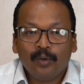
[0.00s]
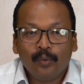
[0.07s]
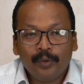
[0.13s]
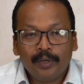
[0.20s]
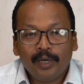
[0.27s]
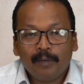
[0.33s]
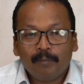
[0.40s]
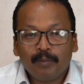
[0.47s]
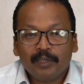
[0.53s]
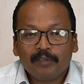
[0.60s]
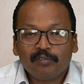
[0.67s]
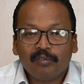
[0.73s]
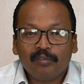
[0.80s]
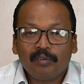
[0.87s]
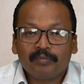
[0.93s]
OER
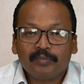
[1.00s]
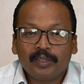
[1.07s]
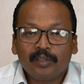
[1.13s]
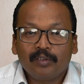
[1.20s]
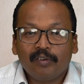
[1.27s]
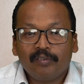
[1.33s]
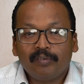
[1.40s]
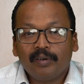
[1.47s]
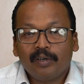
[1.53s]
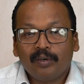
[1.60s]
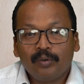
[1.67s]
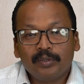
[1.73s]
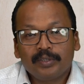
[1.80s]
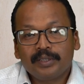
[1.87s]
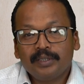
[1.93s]
platform often offer
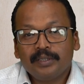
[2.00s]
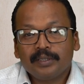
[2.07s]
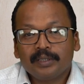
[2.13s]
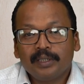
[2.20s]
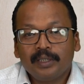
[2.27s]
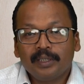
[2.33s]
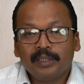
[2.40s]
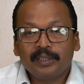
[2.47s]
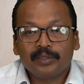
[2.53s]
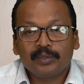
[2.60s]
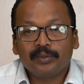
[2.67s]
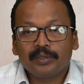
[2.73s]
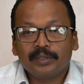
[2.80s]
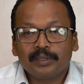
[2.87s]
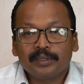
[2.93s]
courses and
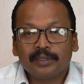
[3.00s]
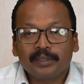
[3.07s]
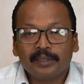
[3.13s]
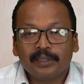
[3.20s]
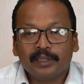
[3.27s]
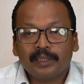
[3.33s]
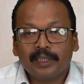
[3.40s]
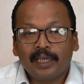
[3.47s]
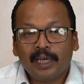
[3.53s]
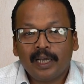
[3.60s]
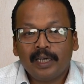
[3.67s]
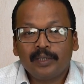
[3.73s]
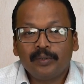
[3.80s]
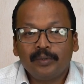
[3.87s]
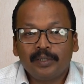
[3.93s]
resources that
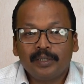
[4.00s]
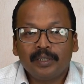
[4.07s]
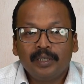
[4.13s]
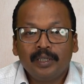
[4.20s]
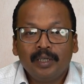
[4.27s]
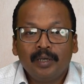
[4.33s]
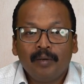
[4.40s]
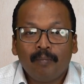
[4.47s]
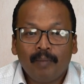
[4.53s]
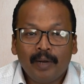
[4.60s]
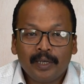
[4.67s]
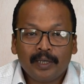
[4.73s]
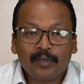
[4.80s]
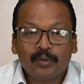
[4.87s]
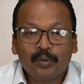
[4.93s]
align with
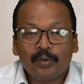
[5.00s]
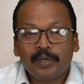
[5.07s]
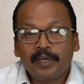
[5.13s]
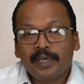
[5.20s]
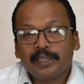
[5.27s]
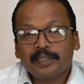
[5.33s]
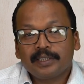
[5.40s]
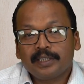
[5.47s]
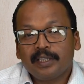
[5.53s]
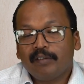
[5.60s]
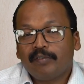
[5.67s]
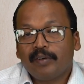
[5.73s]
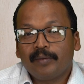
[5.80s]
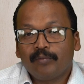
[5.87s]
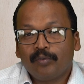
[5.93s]
micro-credential
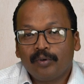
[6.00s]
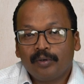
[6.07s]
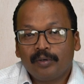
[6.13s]
framework.